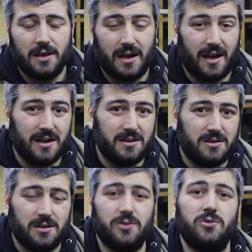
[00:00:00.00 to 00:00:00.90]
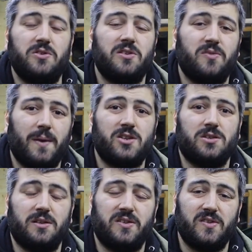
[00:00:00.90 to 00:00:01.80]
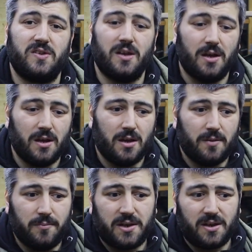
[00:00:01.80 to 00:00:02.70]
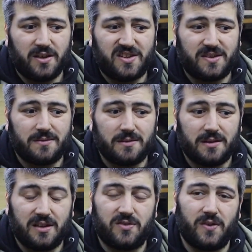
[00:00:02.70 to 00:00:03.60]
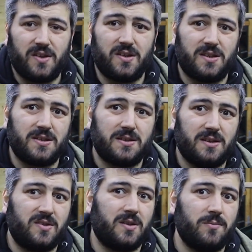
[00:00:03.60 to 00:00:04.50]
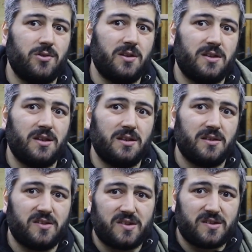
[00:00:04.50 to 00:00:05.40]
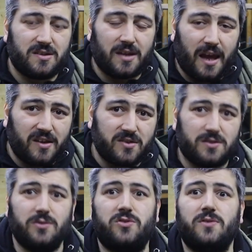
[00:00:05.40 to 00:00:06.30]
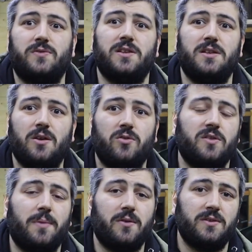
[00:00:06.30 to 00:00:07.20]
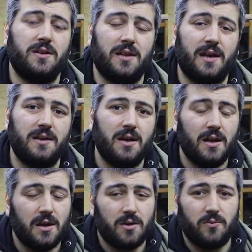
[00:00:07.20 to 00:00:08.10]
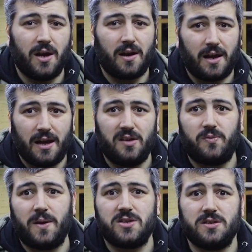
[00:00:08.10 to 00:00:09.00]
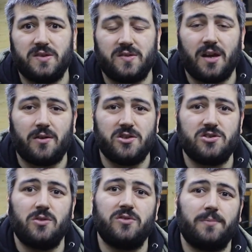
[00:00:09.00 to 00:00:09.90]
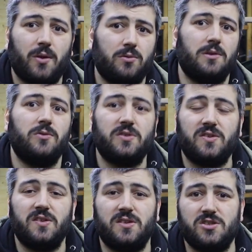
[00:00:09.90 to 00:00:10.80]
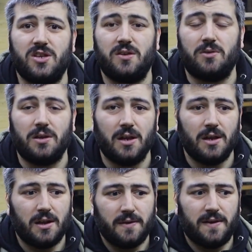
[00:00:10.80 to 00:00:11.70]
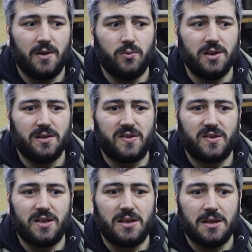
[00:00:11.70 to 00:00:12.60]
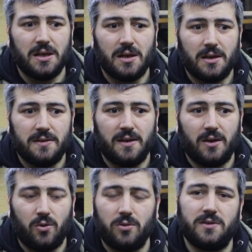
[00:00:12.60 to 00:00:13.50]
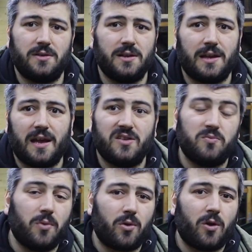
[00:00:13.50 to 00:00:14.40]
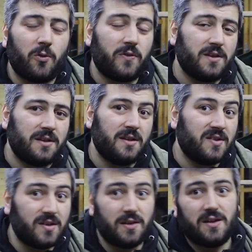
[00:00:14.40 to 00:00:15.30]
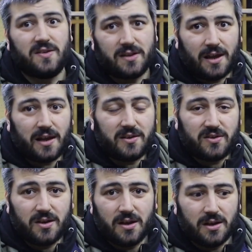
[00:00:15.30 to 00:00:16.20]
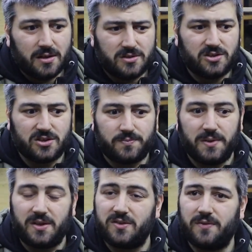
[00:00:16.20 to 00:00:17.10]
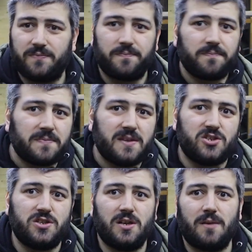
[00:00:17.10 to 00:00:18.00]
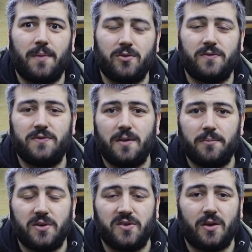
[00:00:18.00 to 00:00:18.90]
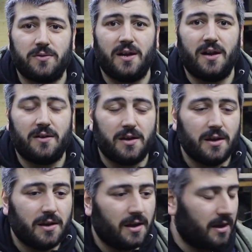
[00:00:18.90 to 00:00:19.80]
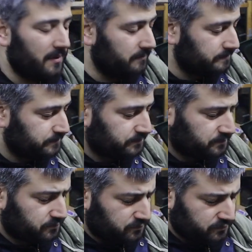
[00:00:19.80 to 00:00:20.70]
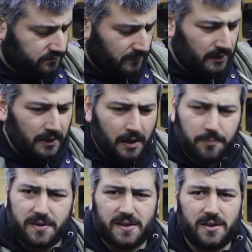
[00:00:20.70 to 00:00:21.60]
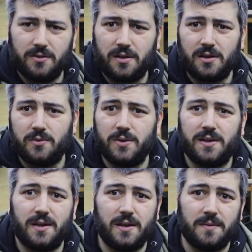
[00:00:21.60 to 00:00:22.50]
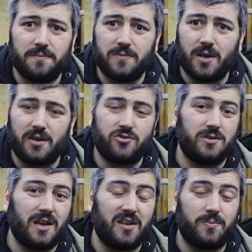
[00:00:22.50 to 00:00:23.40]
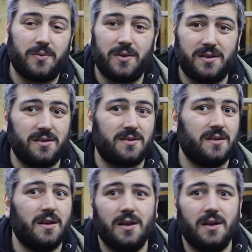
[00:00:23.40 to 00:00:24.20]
And I include specialists, because let's face it, this community exclusively knows about the Elan, where any specialist garage knows about Lotuses in general. They will see the older Elans more often than they see these Elans, just because of the sheer amount of numbers out there. And particularly with naturally aspirated.